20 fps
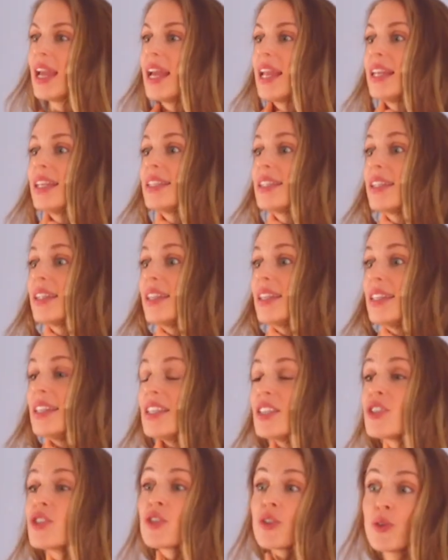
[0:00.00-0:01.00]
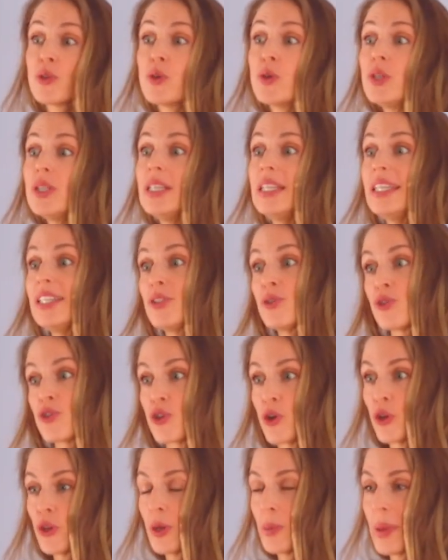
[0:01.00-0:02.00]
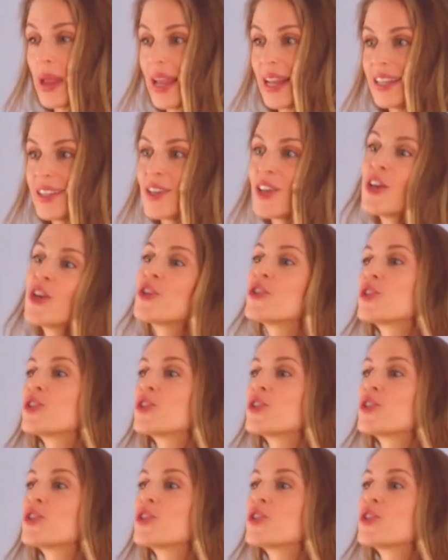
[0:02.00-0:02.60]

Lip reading: And this could lead to shoulder pain.